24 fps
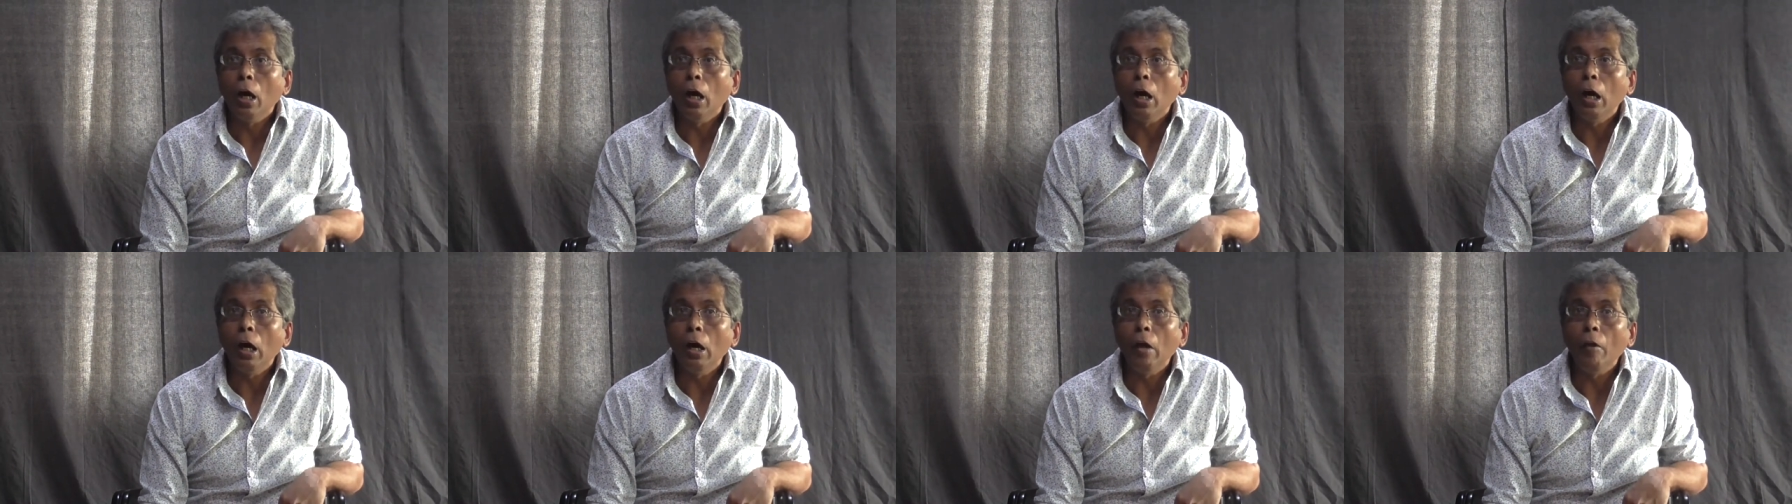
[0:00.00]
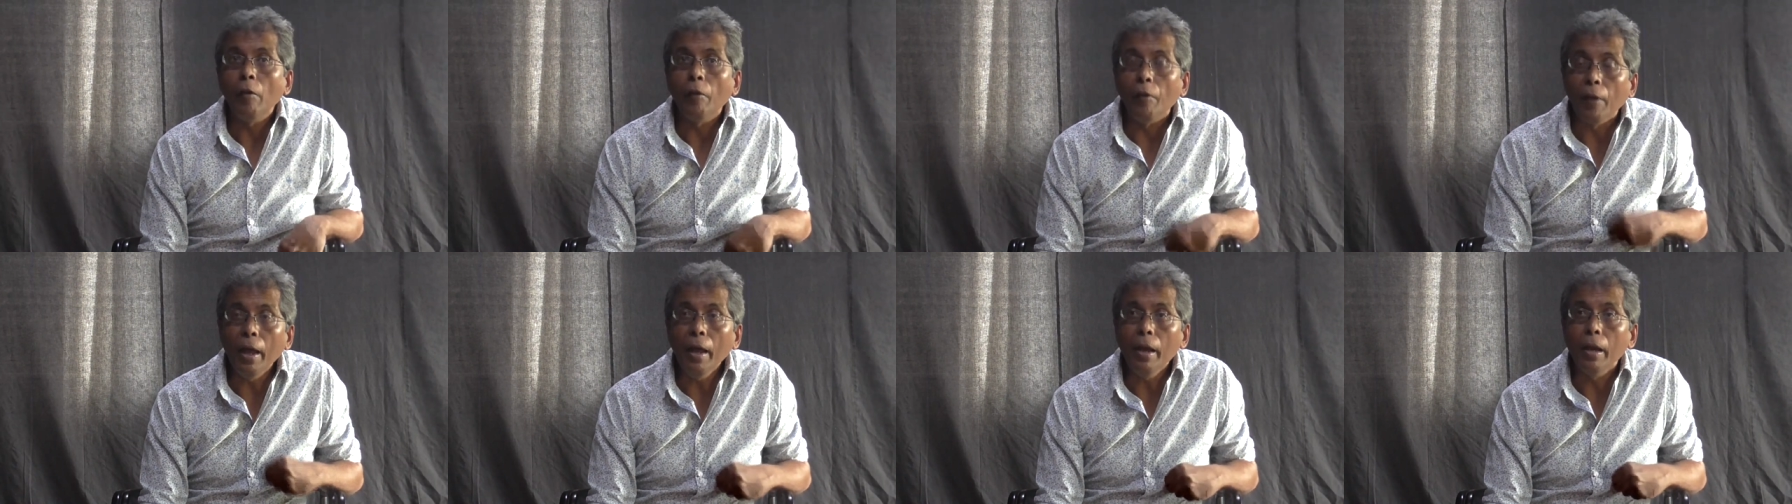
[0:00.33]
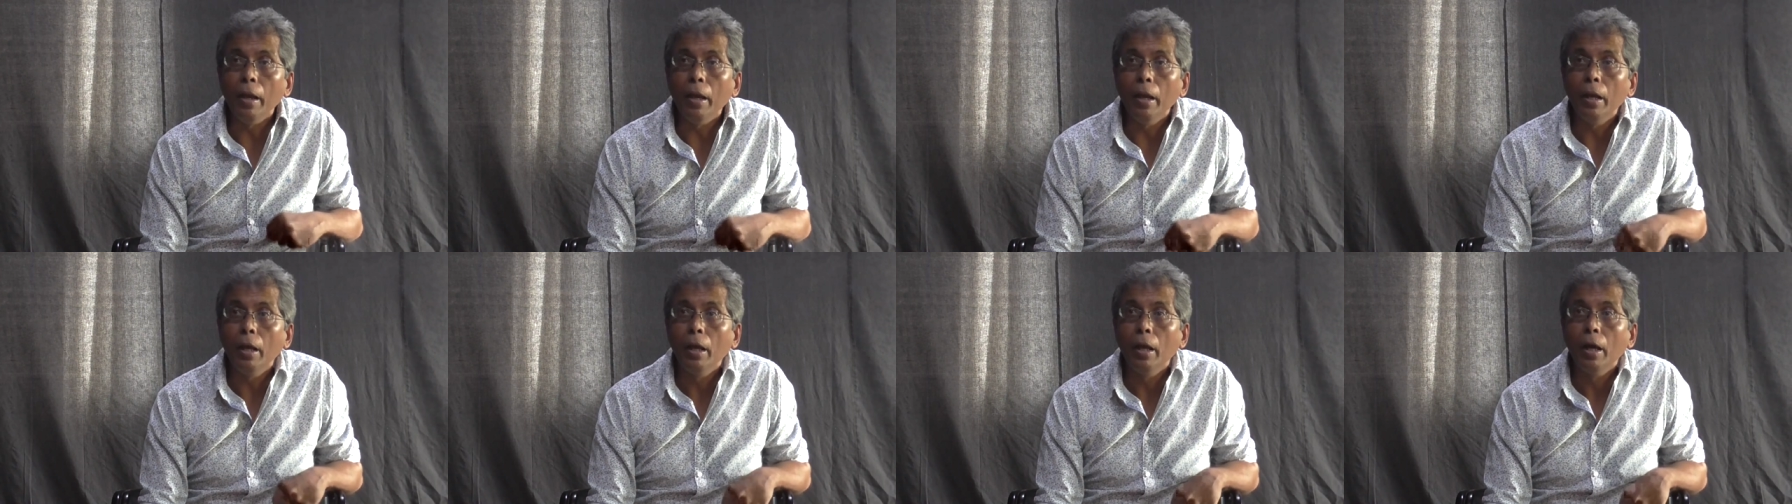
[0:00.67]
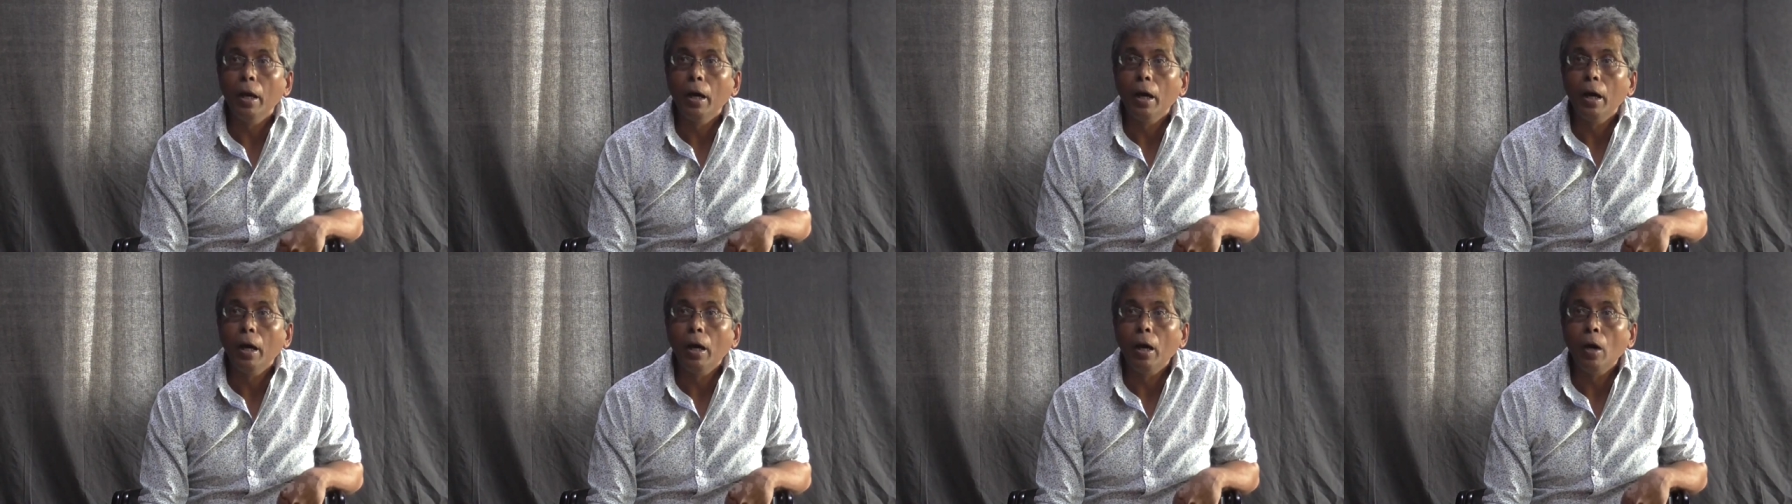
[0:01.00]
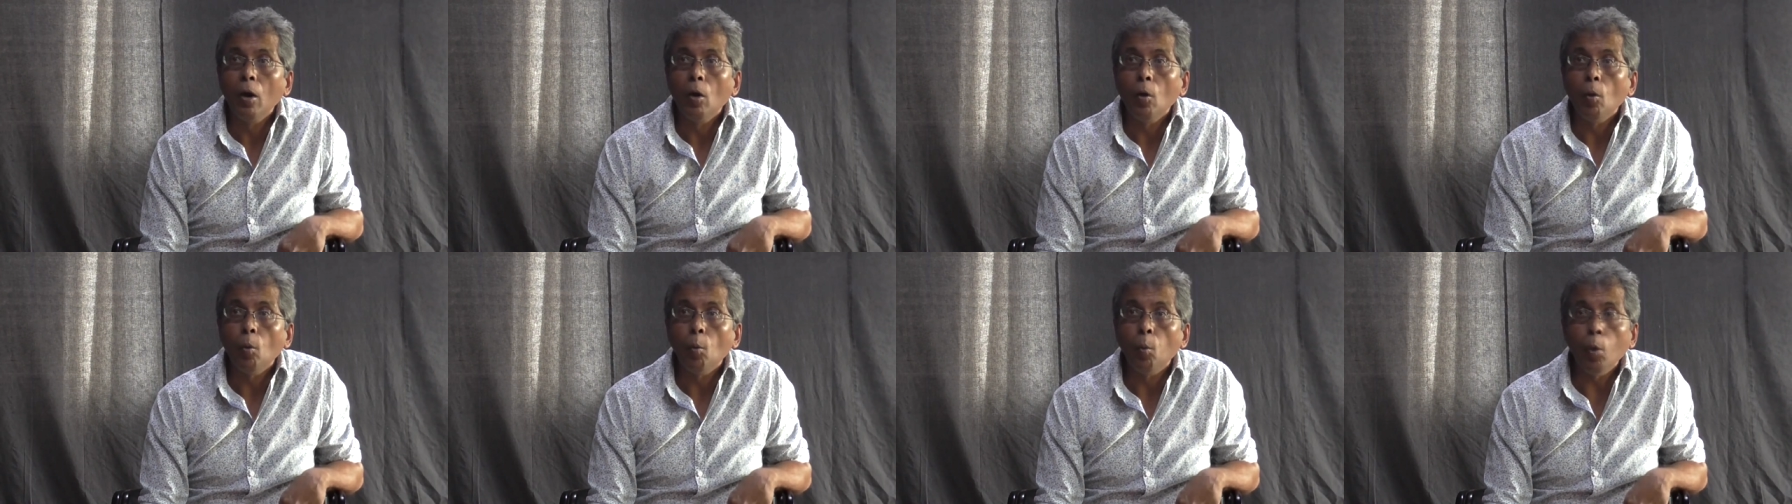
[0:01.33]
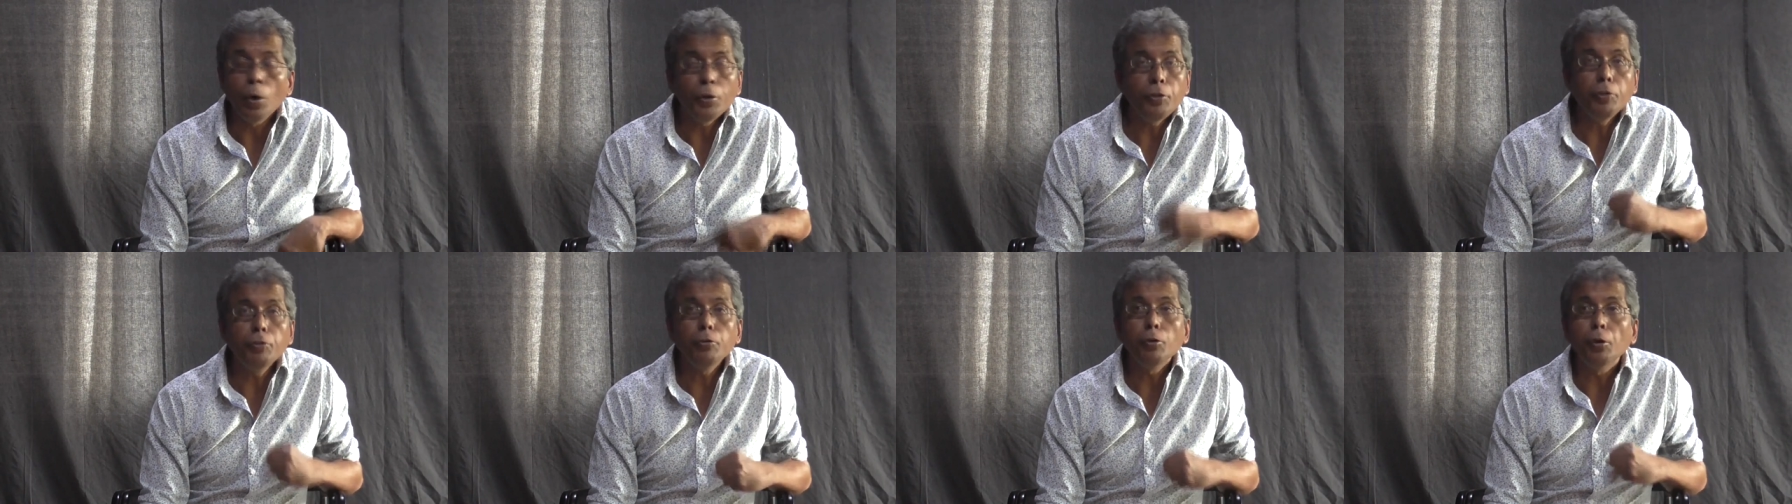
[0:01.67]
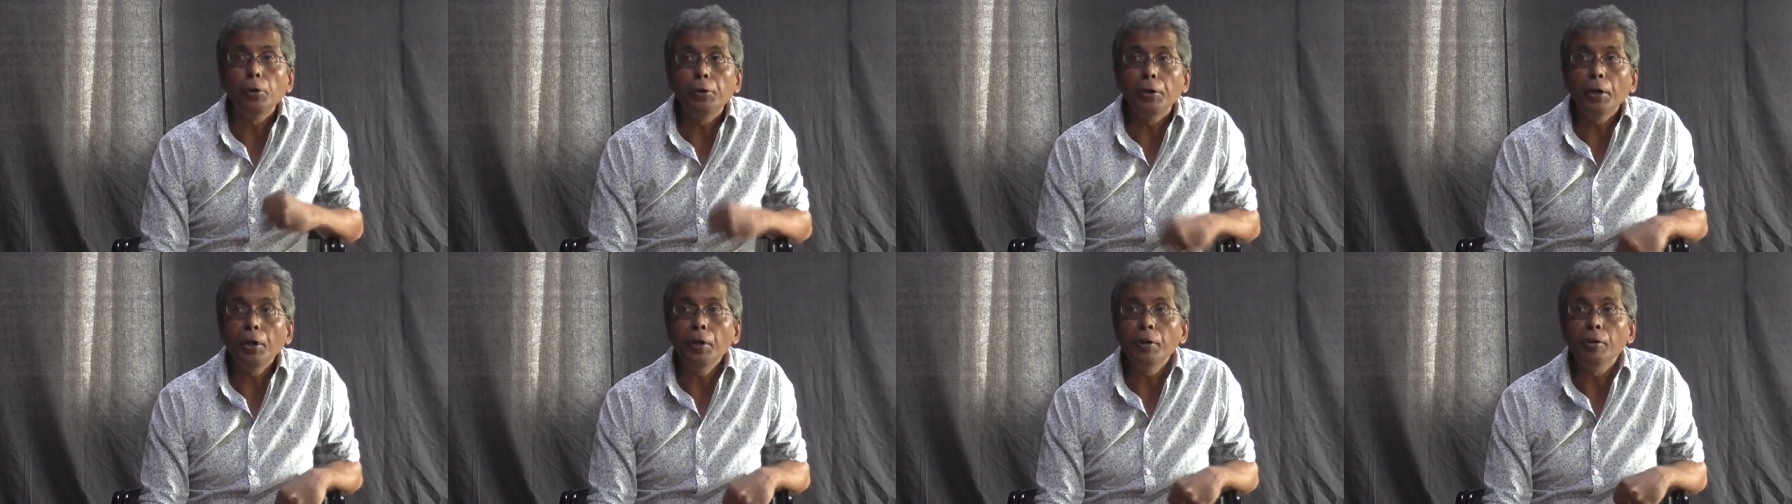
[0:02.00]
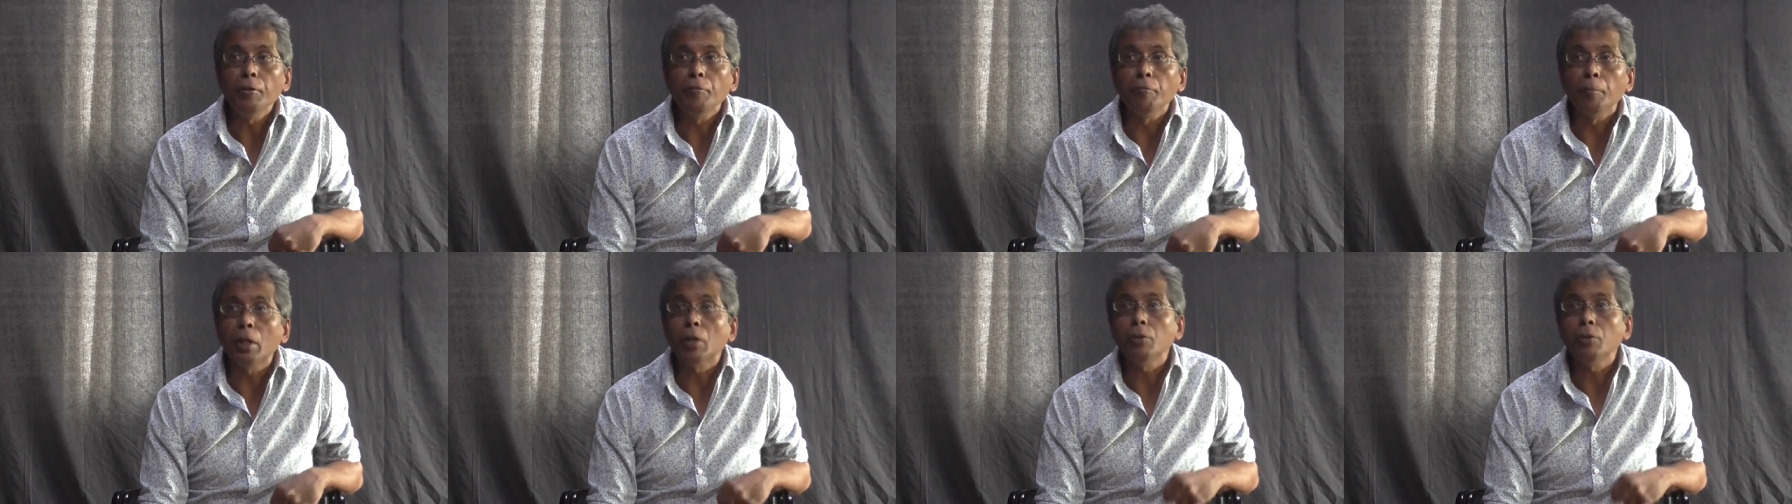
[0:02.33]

uh, then what is the alternative?